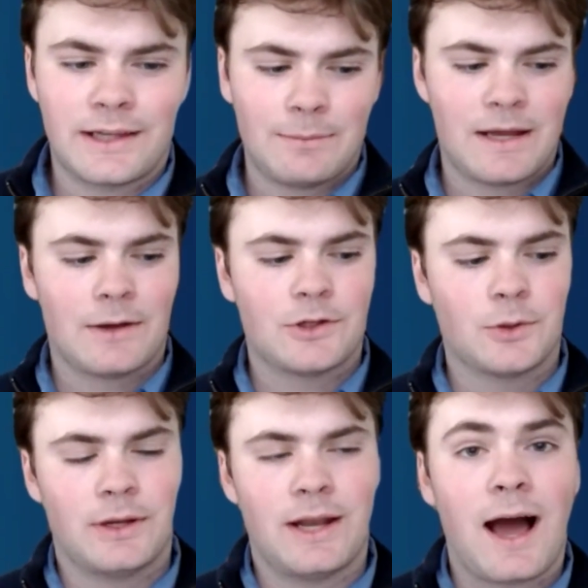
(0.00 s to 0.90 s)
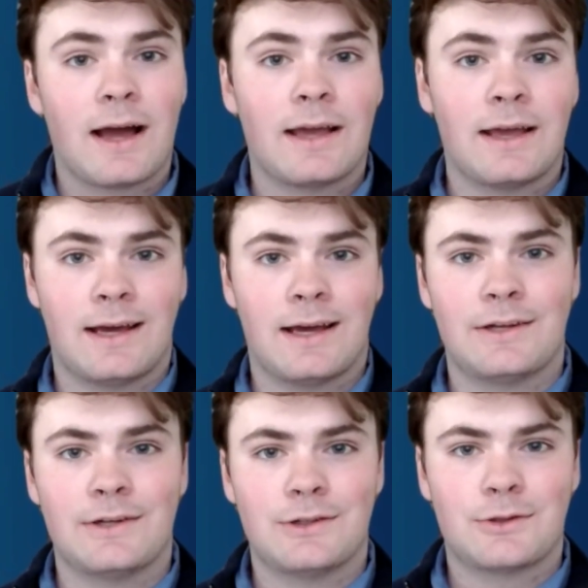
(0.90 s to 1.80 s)
when it came down to it, I
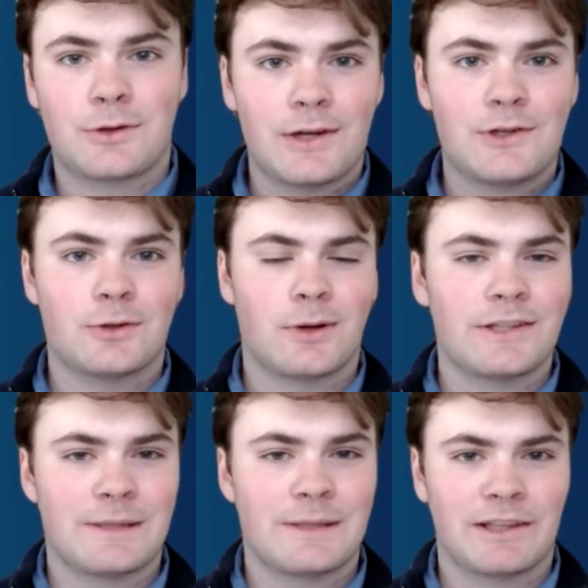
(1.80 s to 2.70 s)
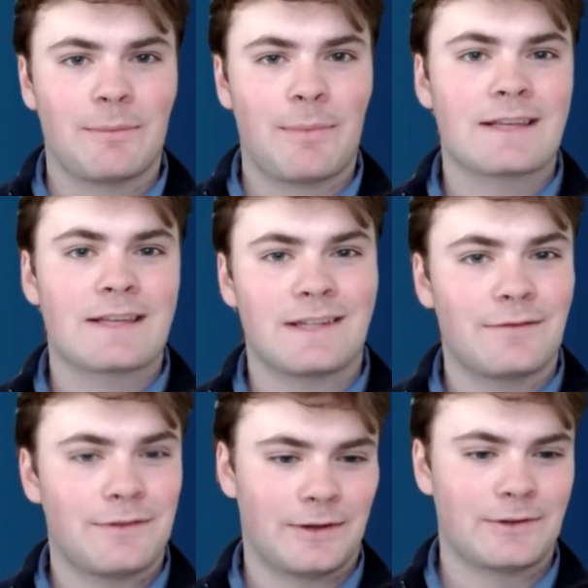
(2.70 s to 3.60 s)
had tried to run something in the past and I
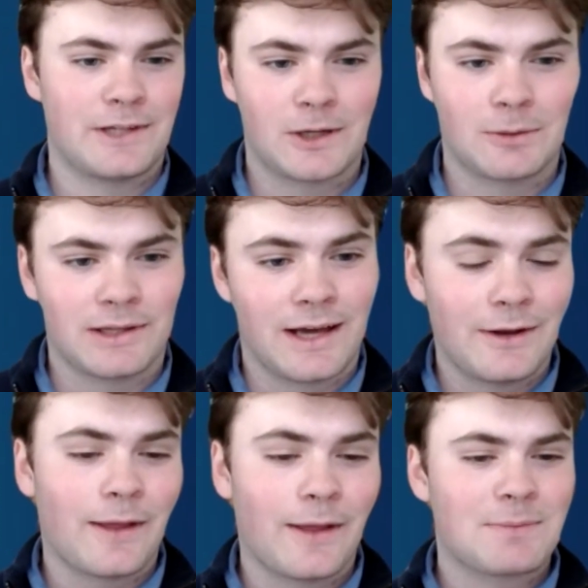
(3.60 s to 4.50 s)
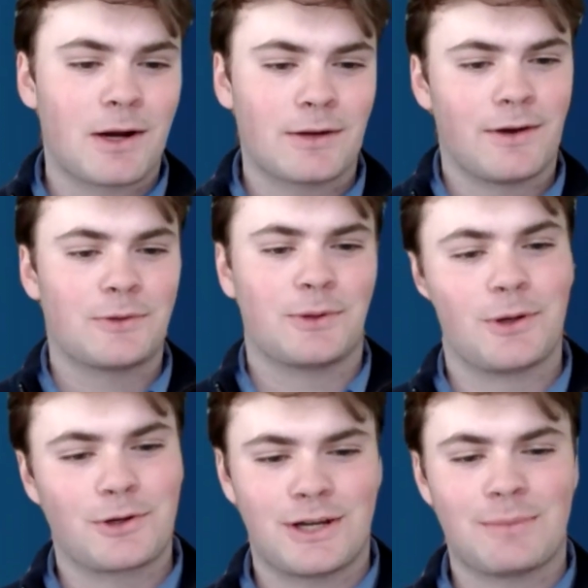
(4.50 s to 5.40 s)
failed terribly. I know that's part of
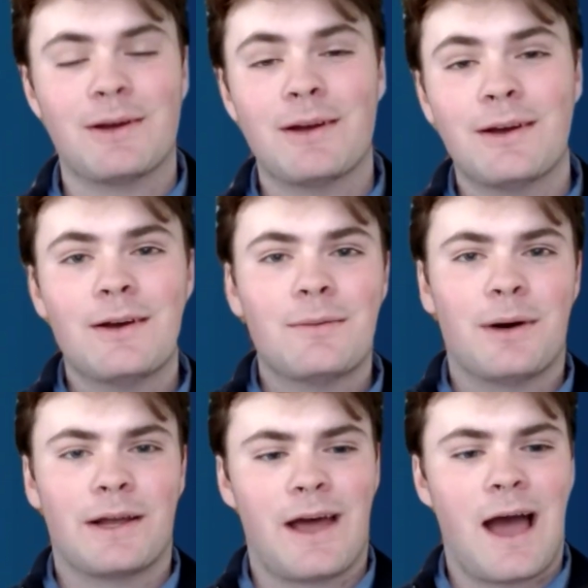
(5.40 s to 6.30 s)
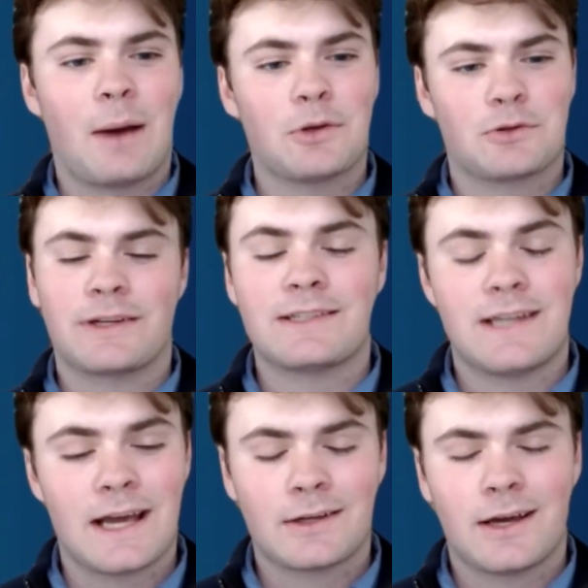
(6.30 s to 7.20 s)
entrepreneurship, but I was running a
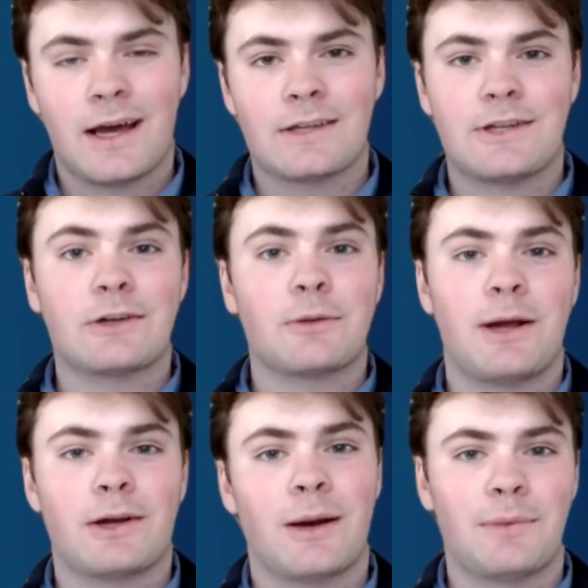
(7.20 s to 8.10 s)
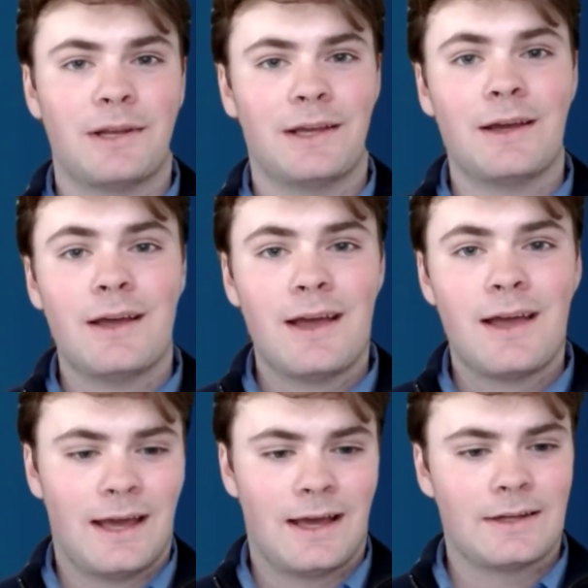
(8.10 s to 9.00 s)
tech repair company
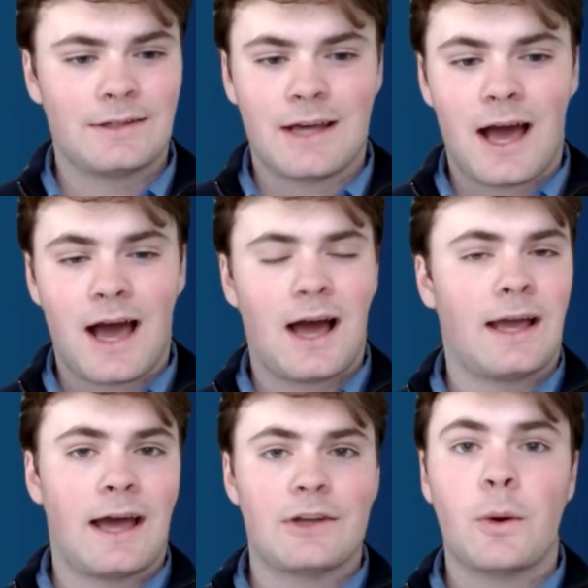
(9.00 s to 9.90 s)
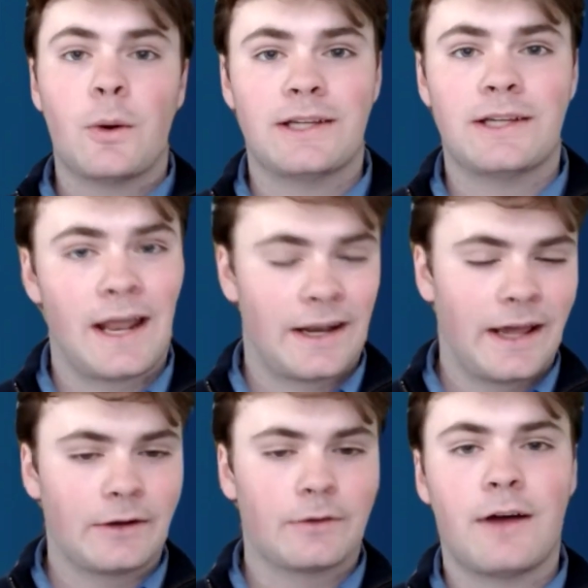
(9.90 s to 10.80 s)
and I had no idea how to
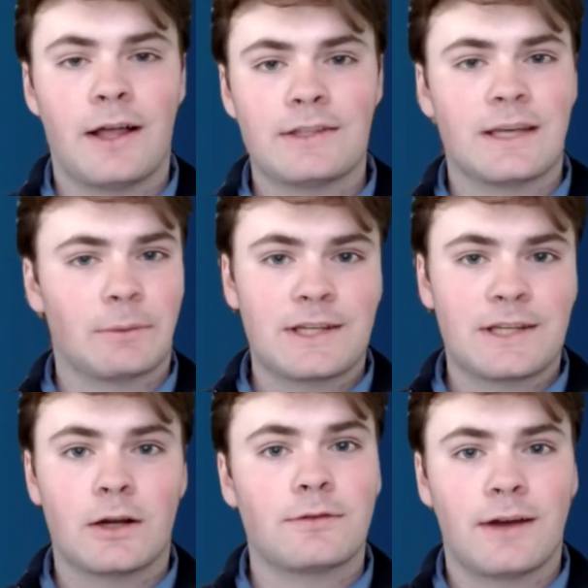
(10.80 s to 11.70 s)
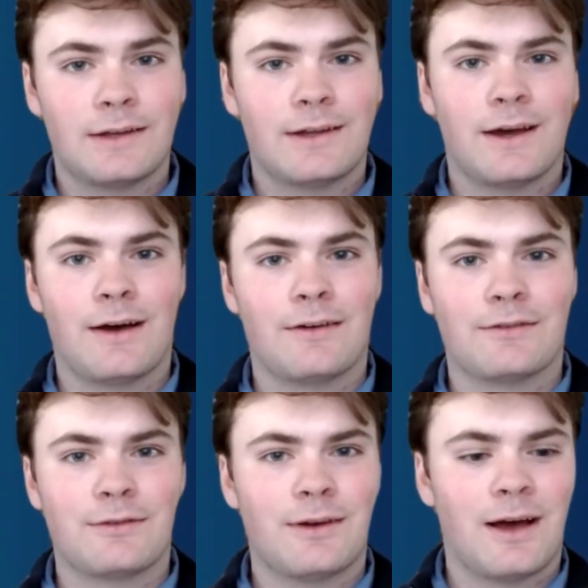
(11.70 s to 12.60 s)
handle funds. I was terrified
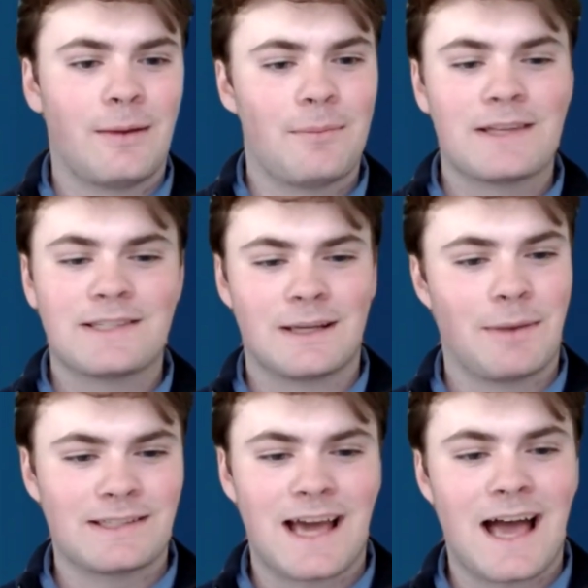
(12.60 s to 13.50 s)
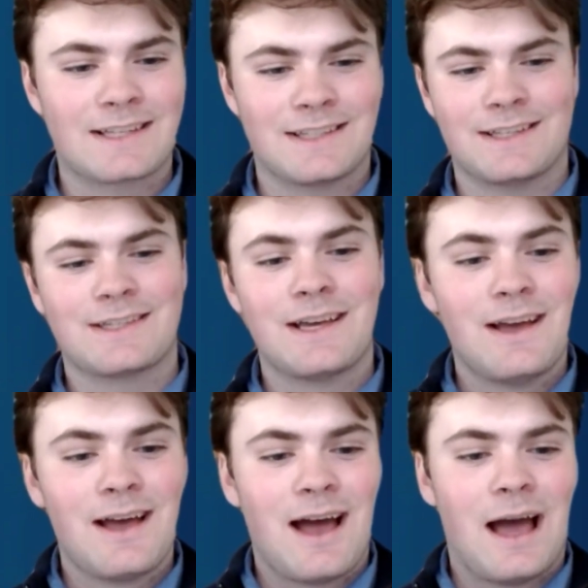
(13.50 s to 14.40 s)
of messing up my taxes.
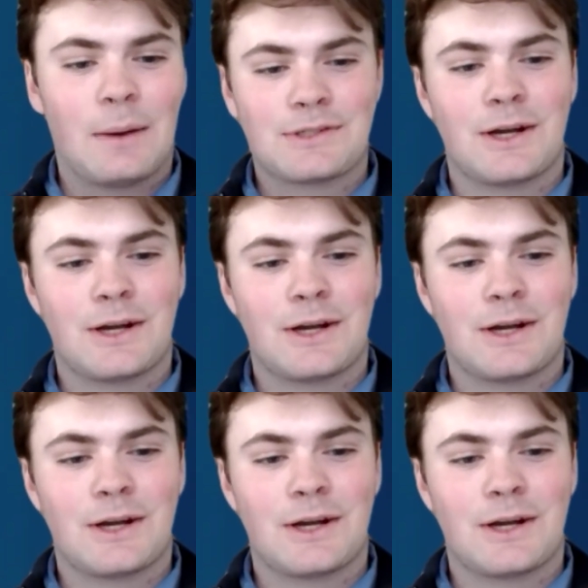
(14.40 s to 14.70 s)
I was